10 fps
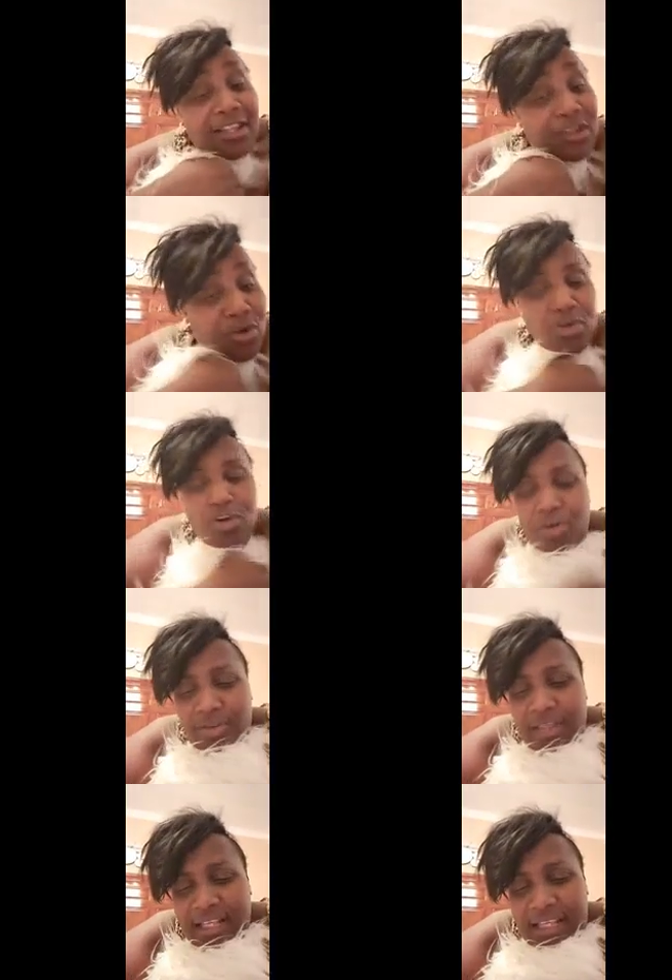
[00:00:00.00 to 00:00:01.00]
Don't
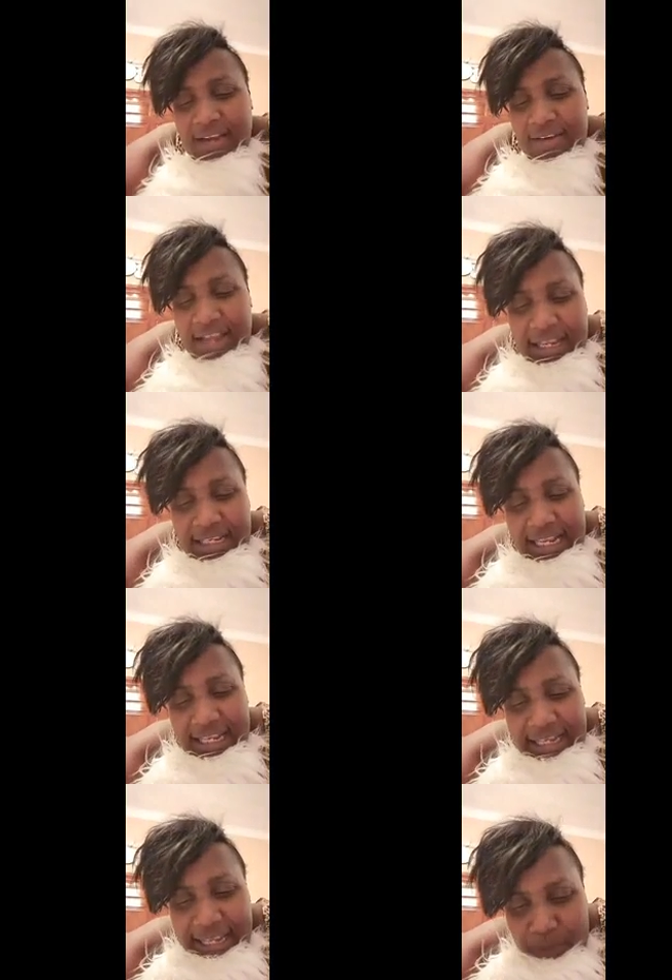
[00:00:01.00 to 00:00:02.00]
cuss and carry on
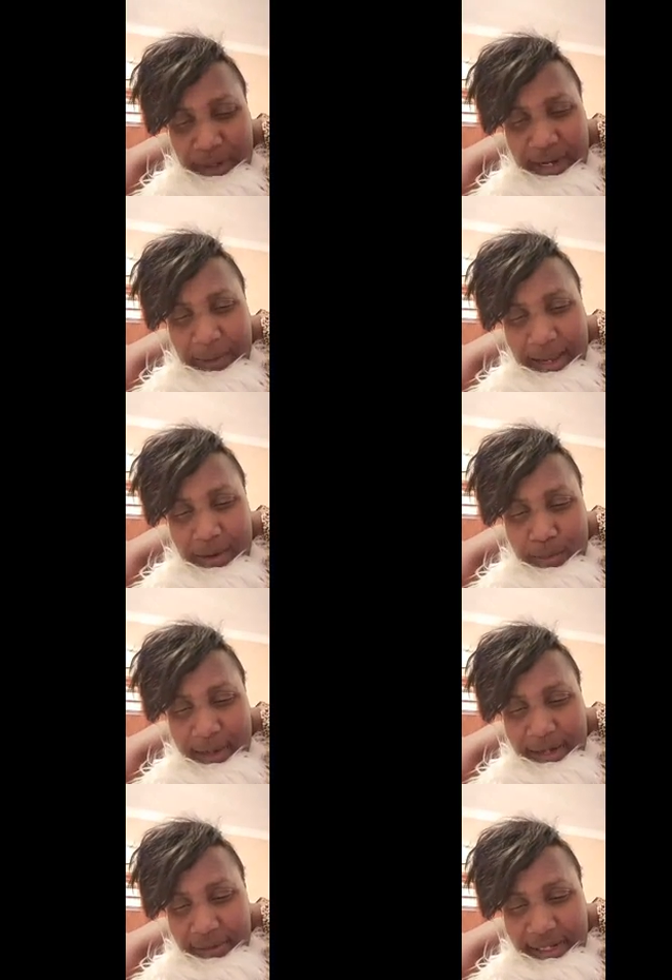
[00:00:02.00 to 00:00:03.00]
like that. Well, we are a woman